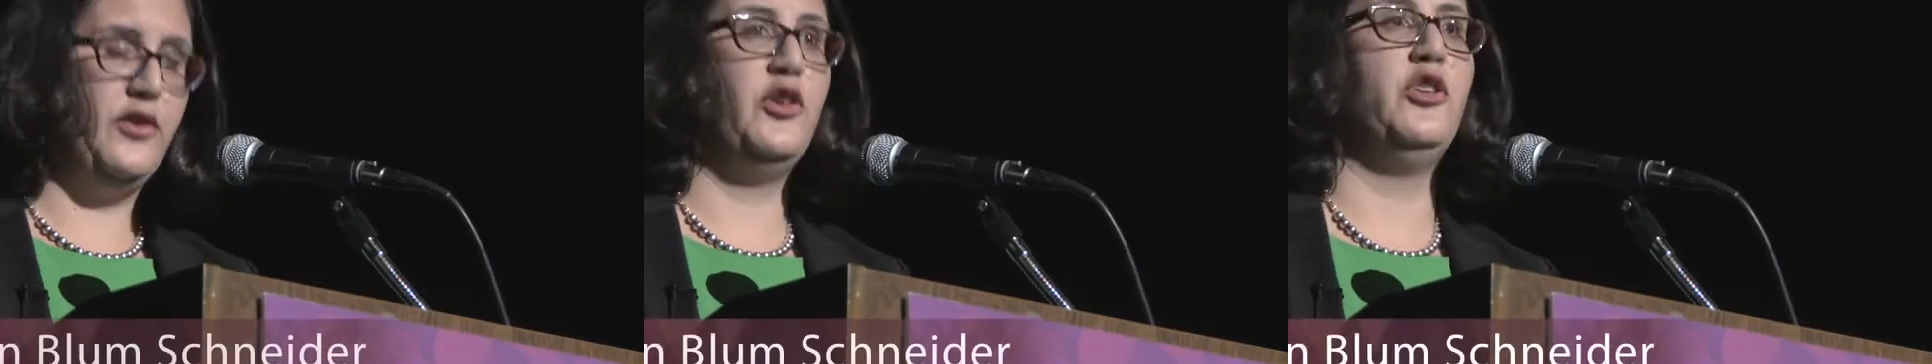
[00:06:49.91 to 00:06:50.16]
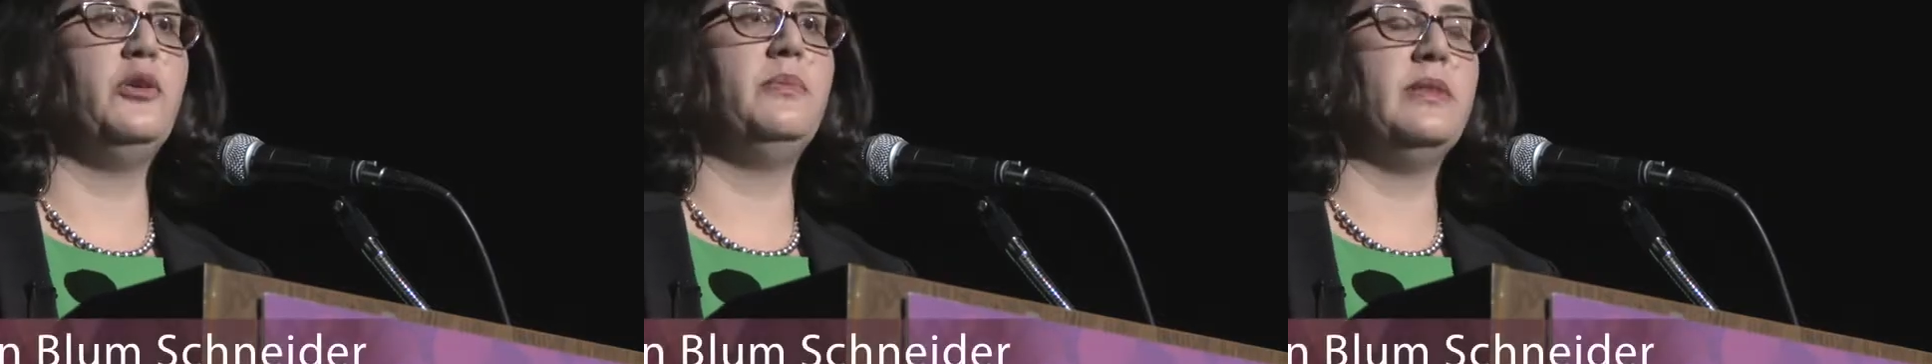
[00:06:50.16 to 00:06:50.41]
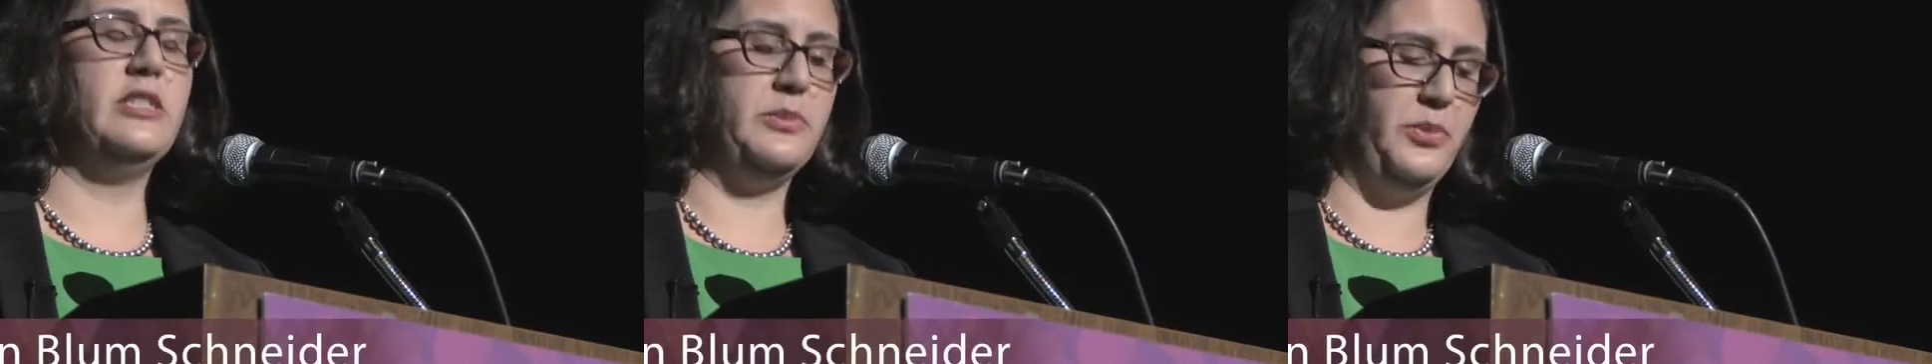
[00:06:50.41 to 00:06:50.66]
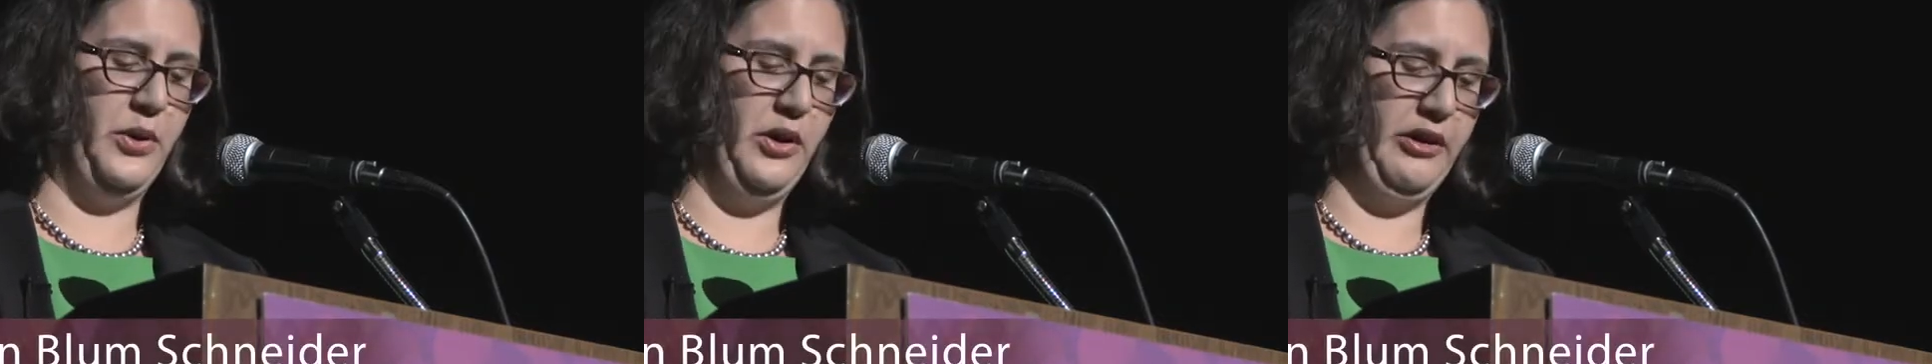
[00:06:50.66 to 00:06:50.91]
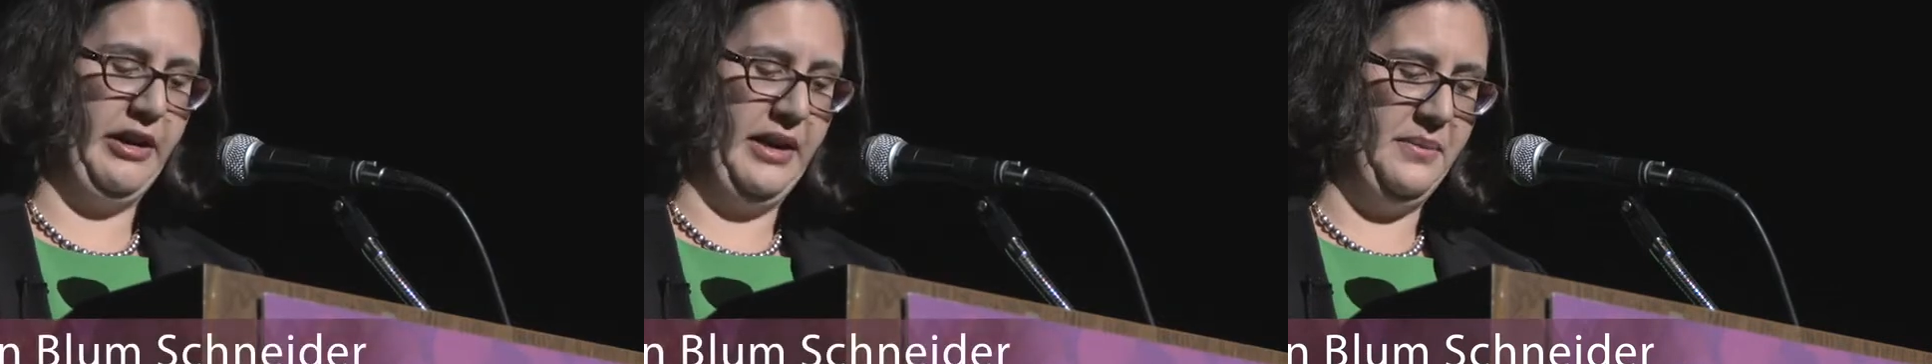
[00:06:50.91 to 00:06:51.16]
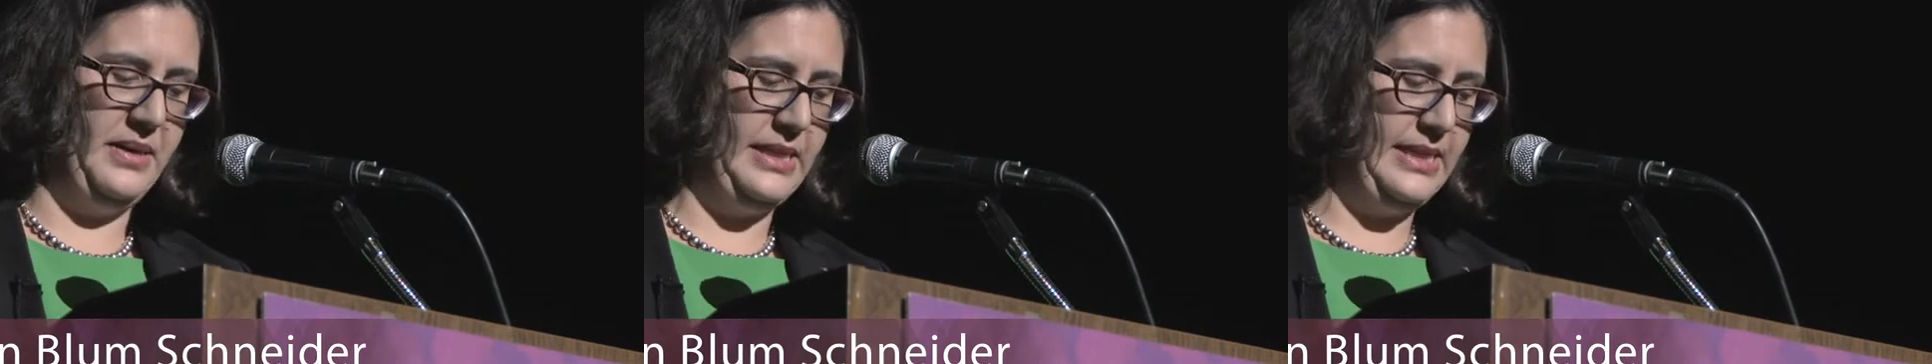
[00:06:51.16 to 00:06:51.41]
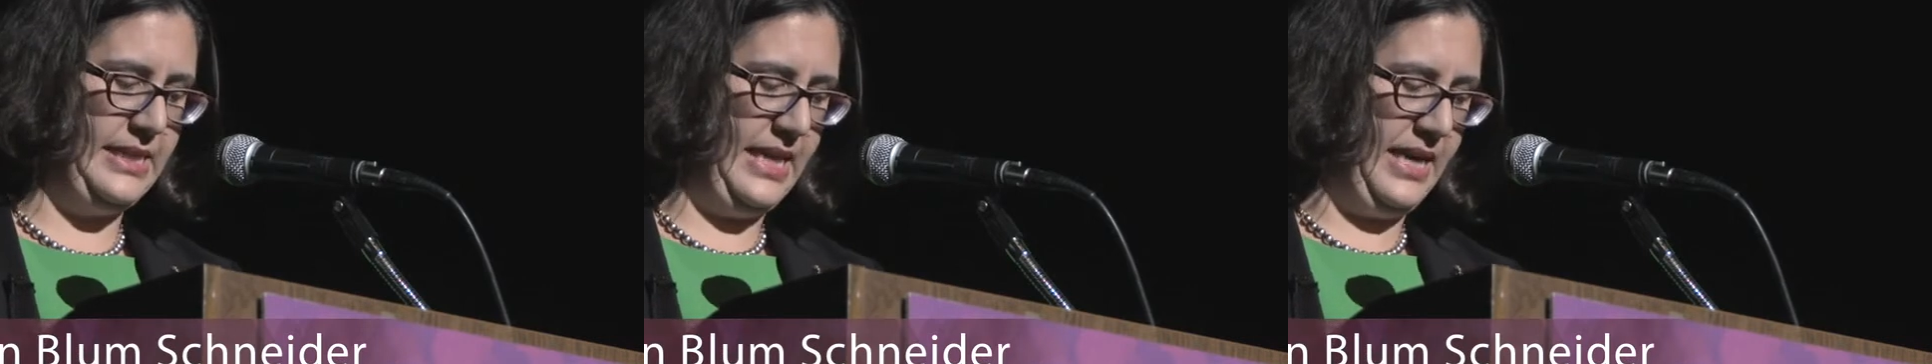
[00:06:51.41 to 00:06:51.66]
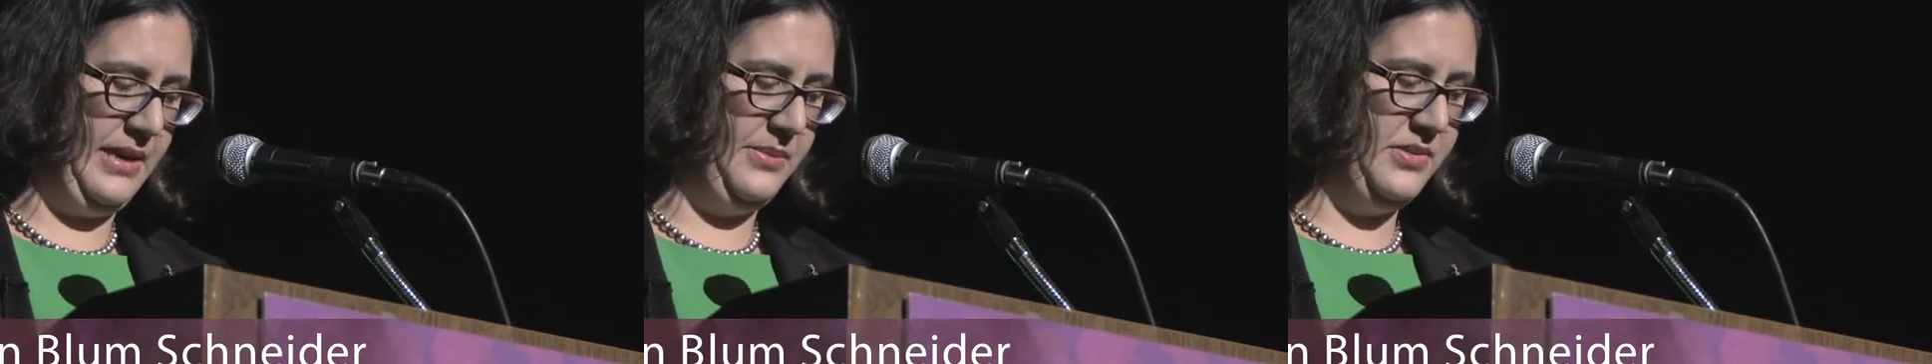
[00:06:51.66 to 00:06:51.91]
for whom this program is
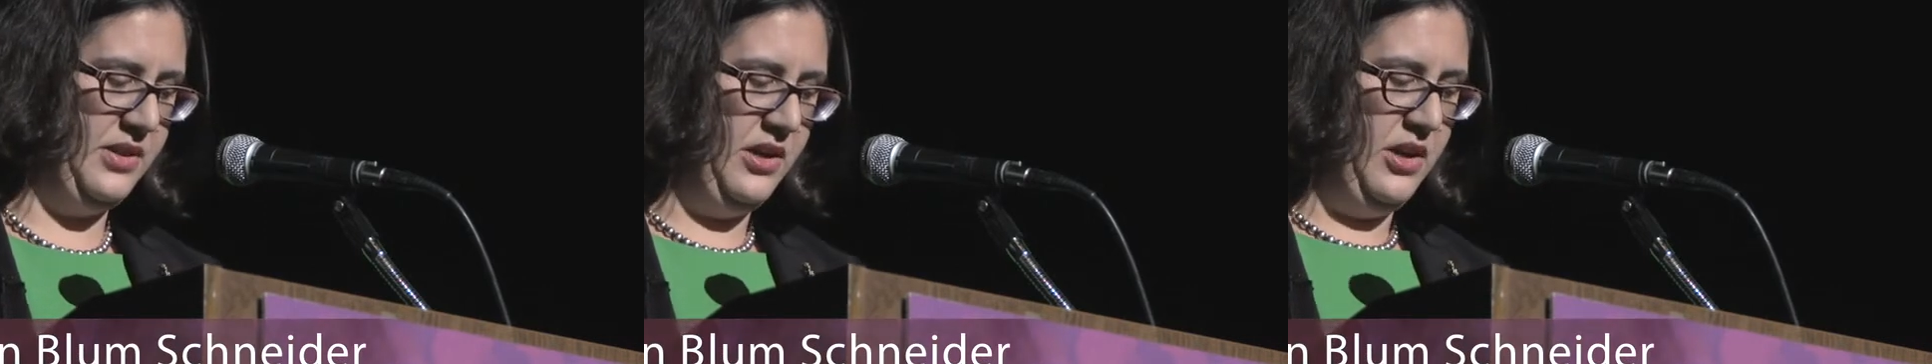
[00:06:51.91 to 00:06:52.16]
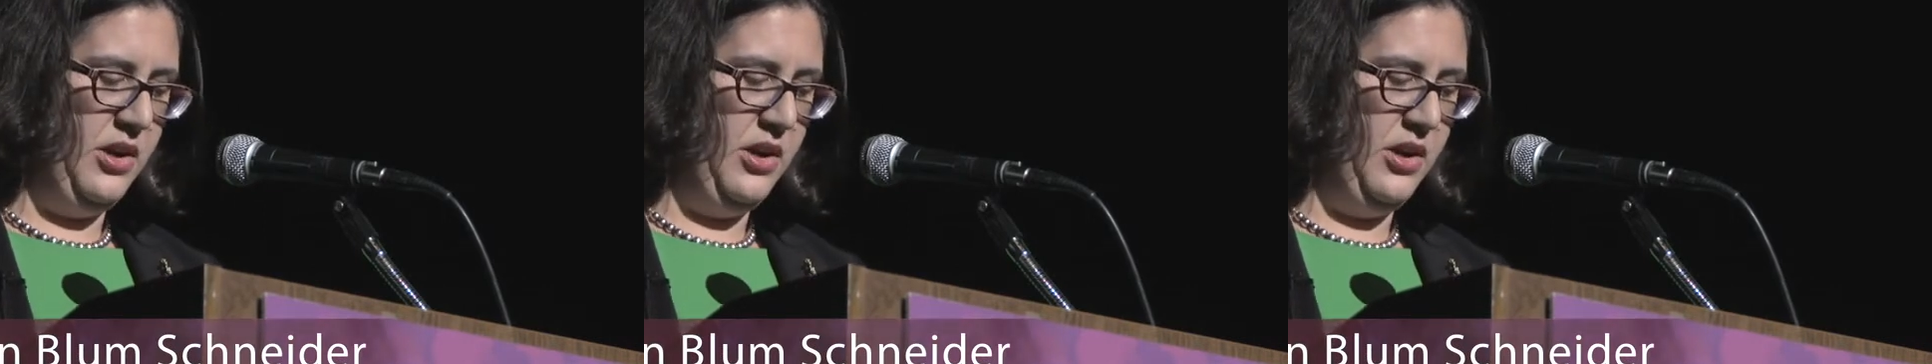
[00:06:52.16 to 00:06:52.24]
named,